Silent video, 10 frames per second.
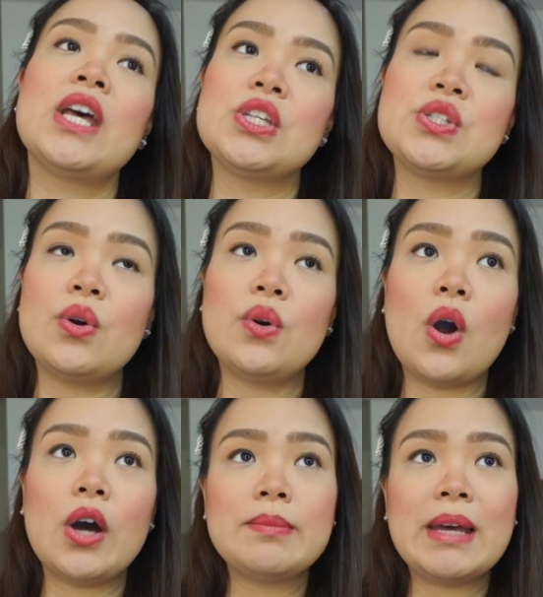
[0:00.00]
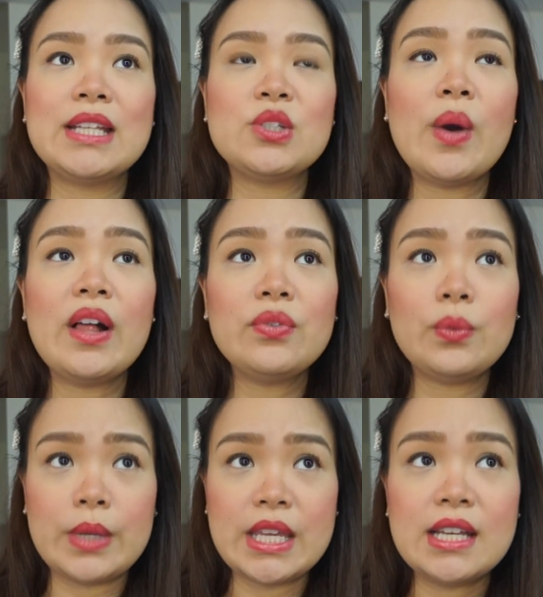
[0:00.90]
So on my 12th
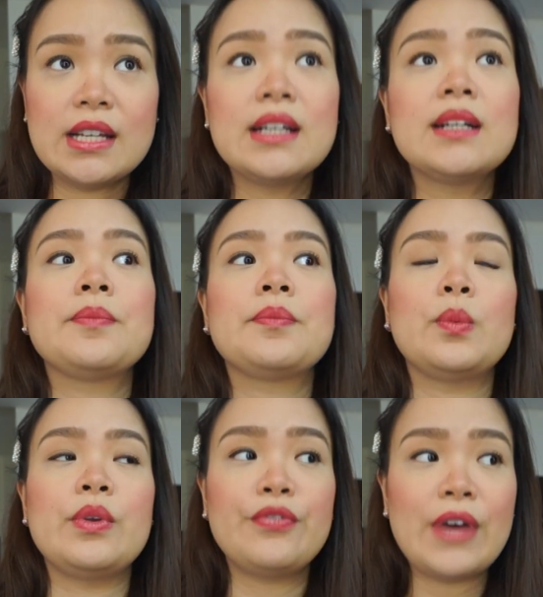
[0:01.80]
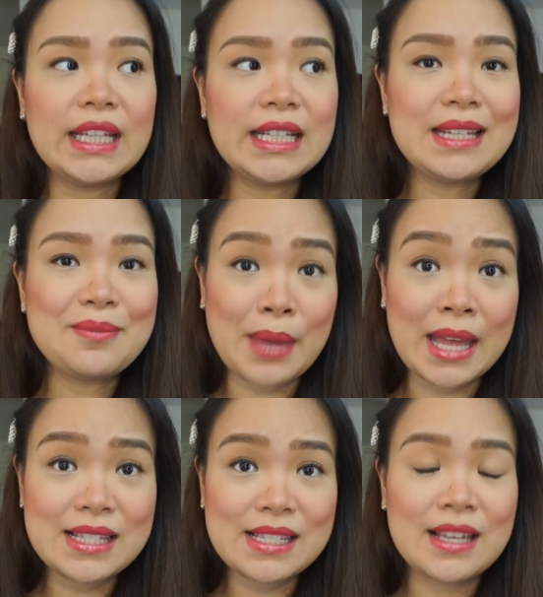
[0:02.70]
week, we finally
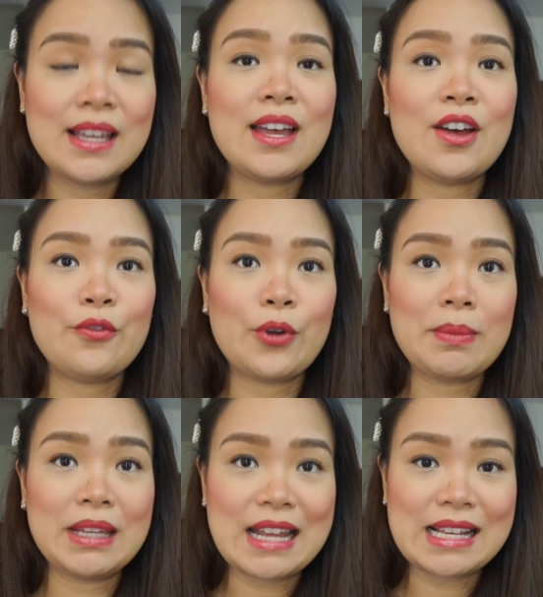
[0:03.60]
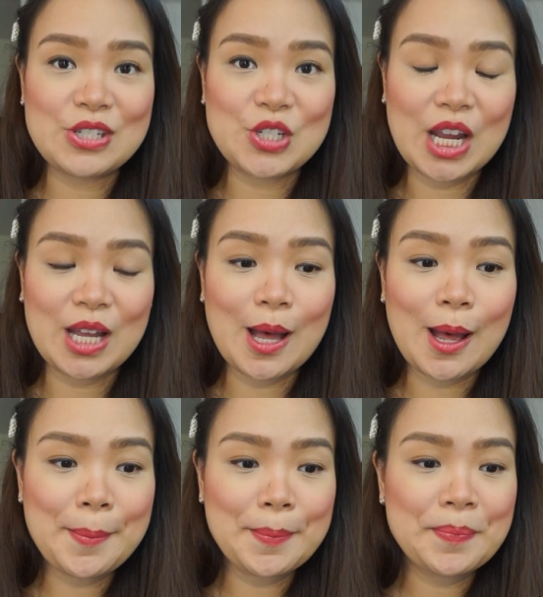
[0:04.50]
met for my next
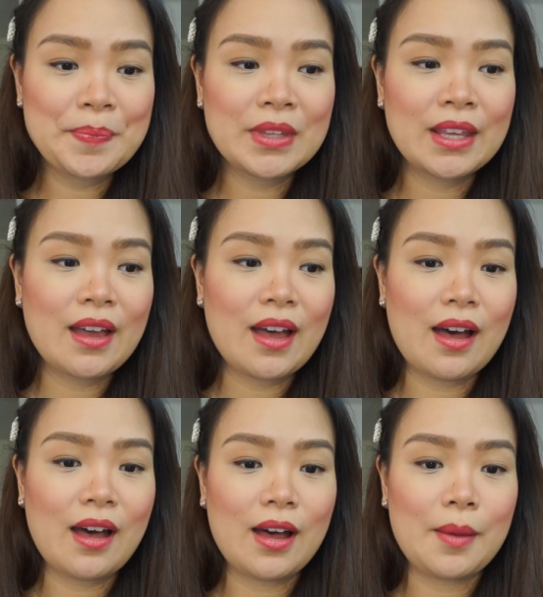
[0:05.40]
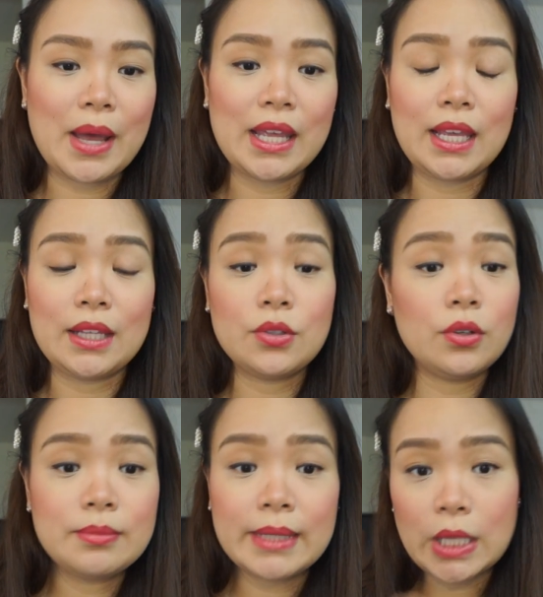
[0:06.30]
checkup. I
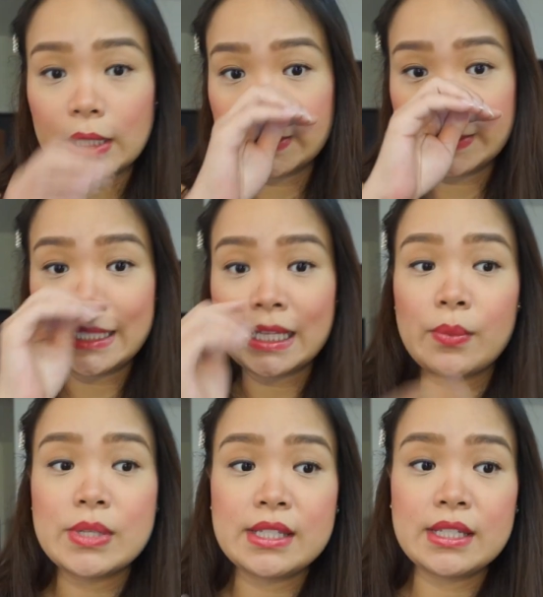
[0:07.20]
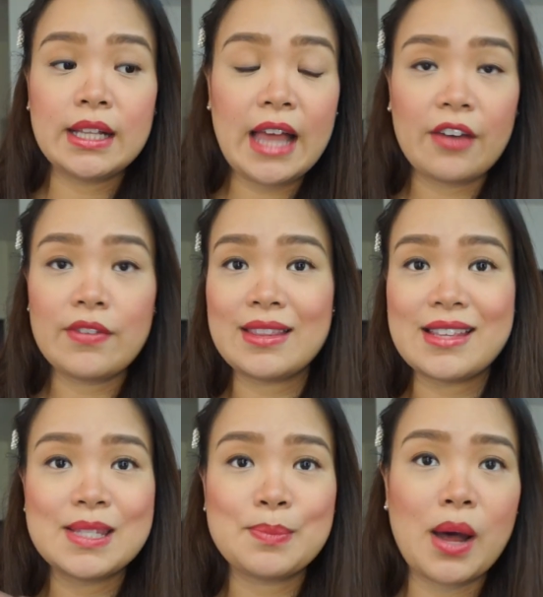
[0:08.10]
told my doctor that I was still having
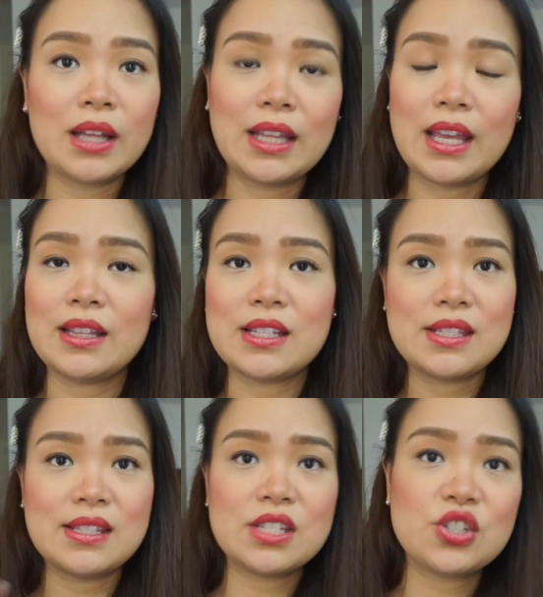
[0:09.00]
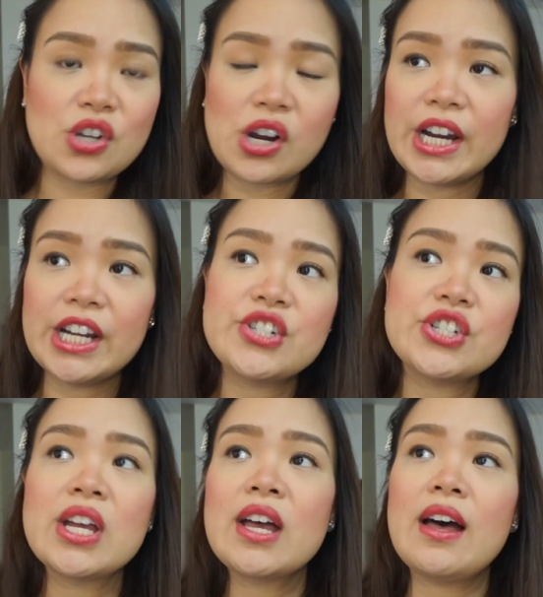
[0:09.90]
this spotting, this
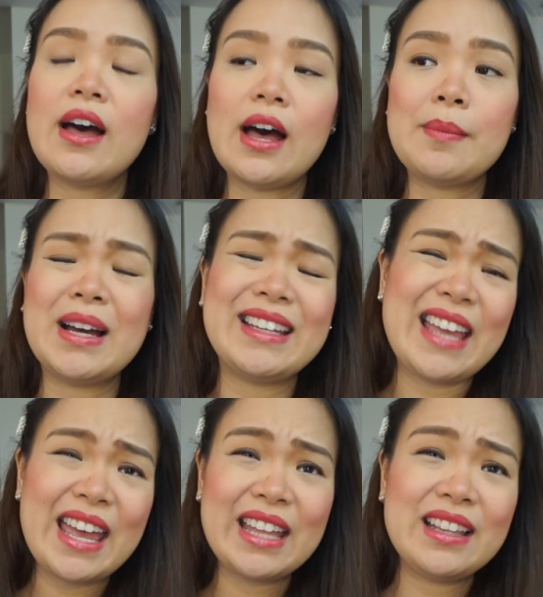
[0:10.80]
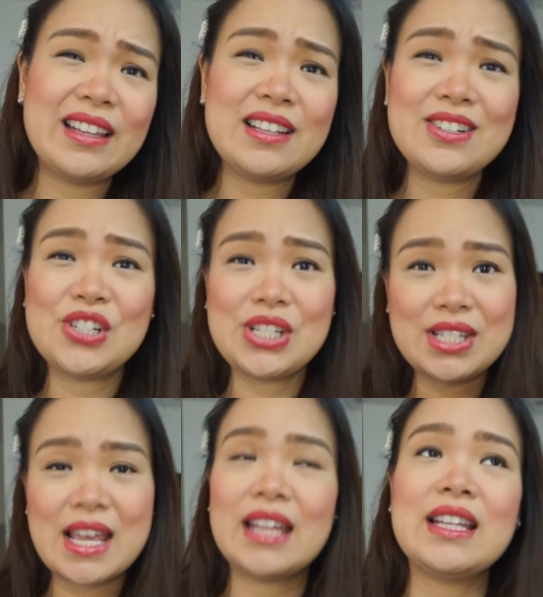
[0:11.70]
discharge. Again, she
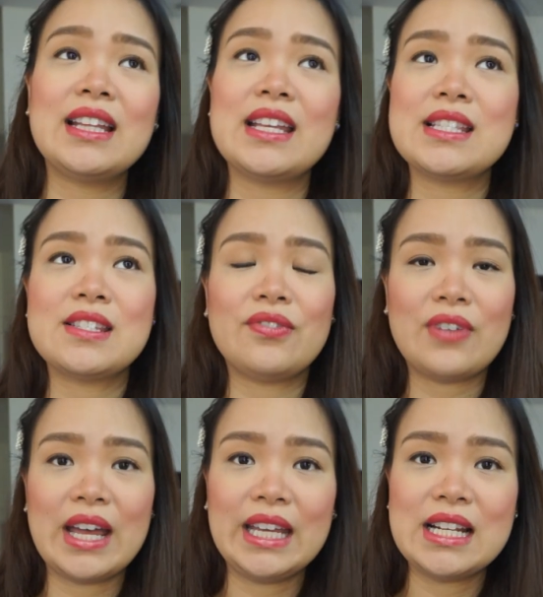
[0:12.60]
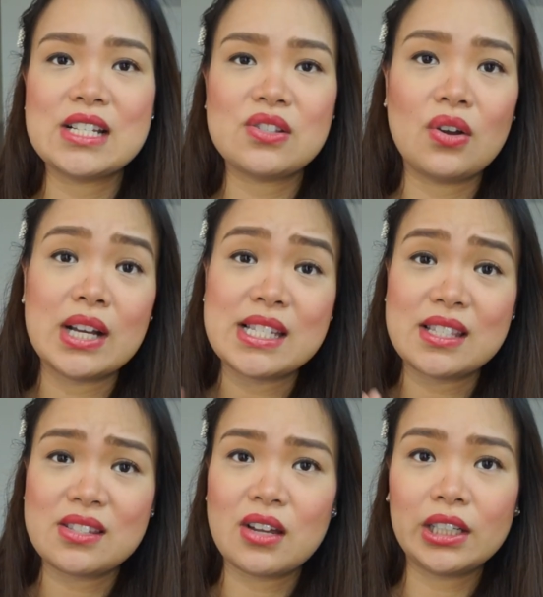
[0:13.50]
said that it's fine as long as
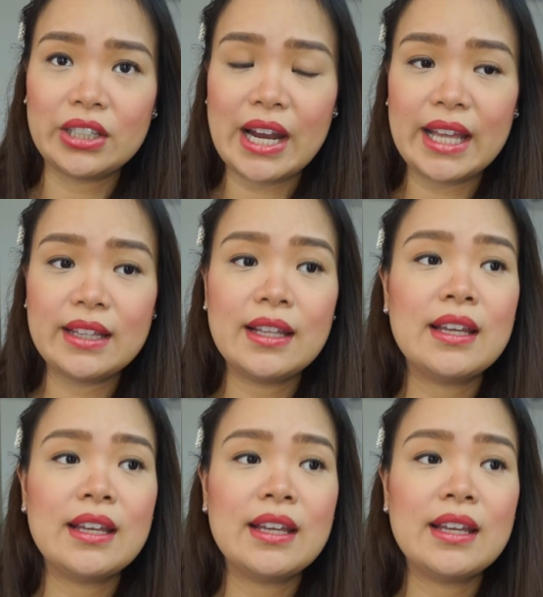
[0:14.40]
it's not red.